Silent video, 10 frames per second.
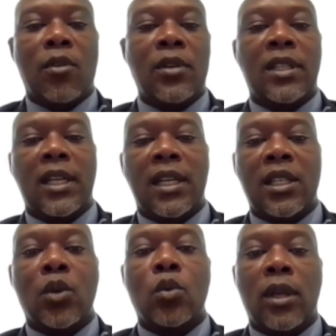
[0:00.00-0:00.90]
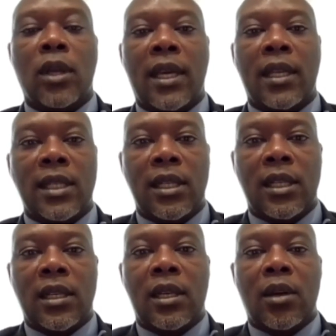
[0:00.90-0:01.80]
containers he could get
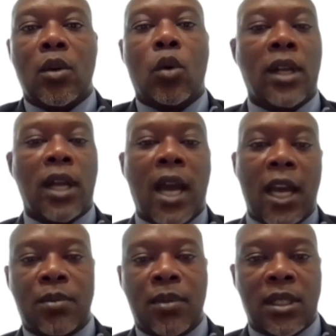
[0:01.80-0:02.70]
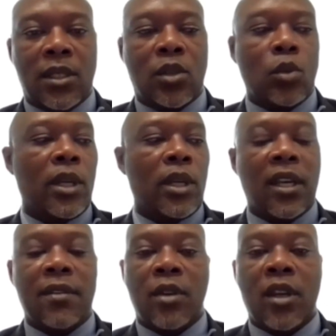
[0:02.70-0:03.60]
on cash basis. So we
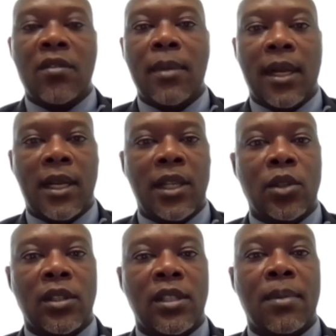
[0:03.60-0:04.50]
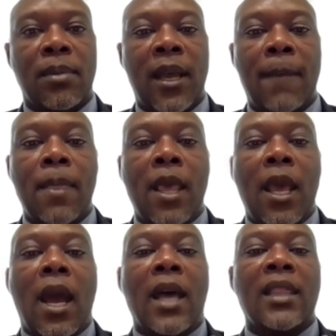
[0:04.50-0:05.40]
gave him an additional supply,
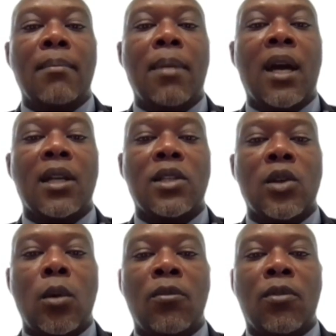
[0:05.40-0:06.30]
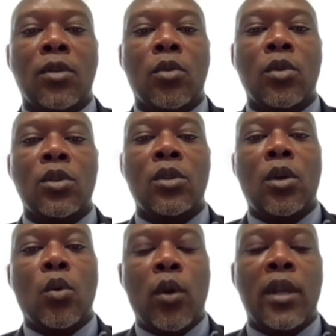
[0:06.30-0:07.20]
and the bank's comfort was
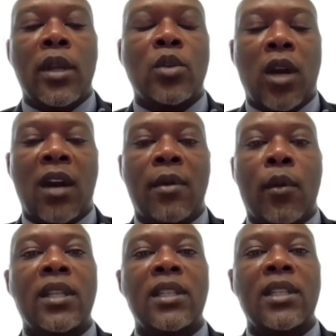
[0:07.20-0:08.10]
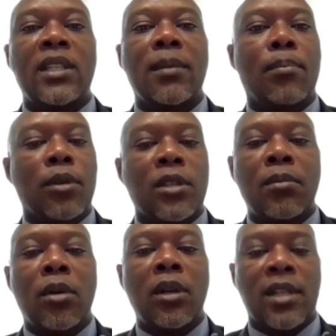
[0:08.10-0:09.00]
we were to cover what is the
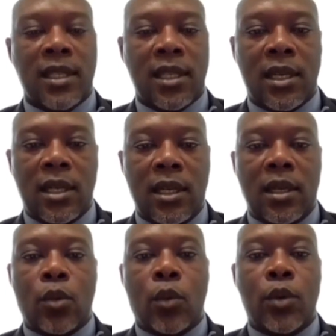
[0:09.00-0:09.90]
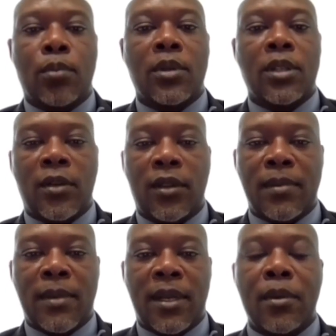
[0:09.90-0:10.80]
possible risk when we put out this
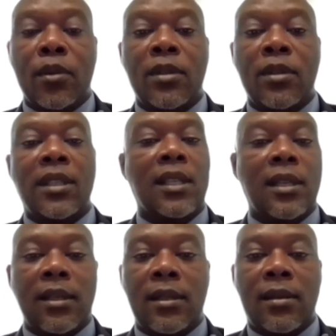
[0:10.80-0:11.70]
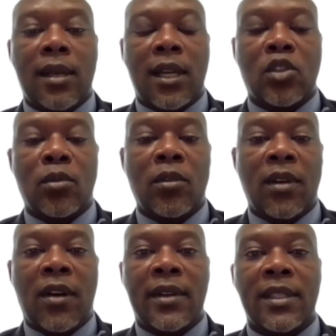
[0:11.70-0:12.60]
money, because this customer of
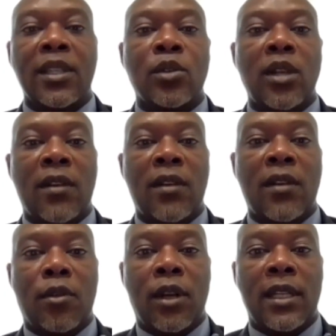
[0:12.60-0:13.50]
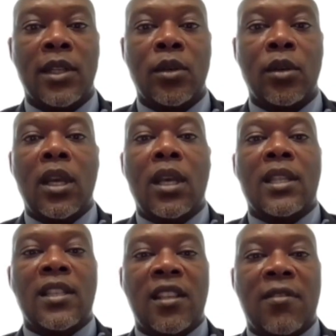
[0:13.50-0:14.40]
ours does not have collateral.
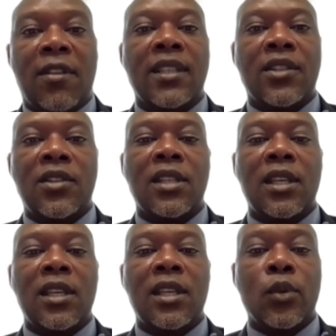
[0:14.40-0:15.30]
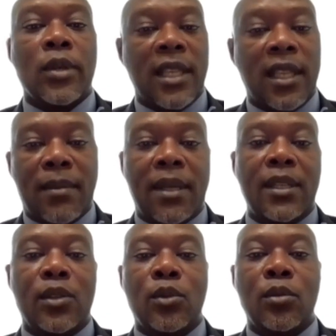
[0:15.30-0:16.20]
The first risk is we send the money
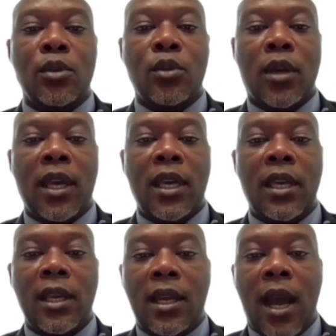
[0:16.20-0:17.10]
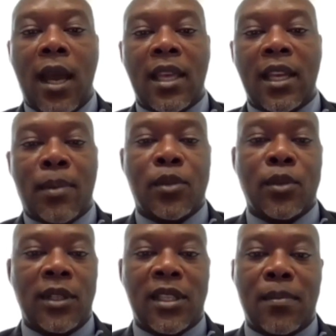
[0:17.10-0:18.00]
to UK and that
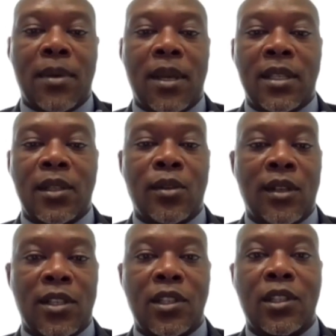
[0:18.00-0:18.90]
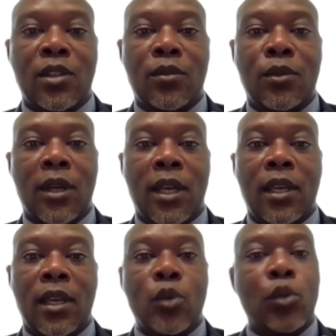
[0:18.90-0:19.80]
person disappears into the streets of UK.
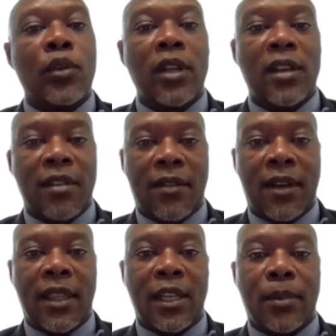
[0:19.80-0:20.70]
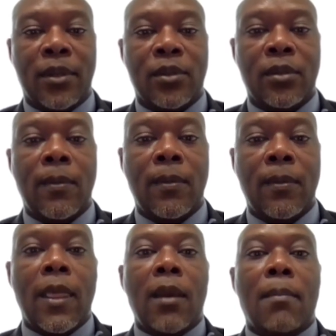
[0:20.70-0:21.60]
We will never find that person.
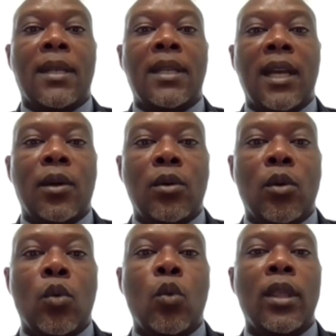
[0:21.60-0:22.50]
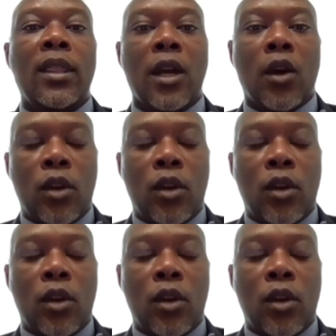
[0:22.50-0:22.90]
But now, with the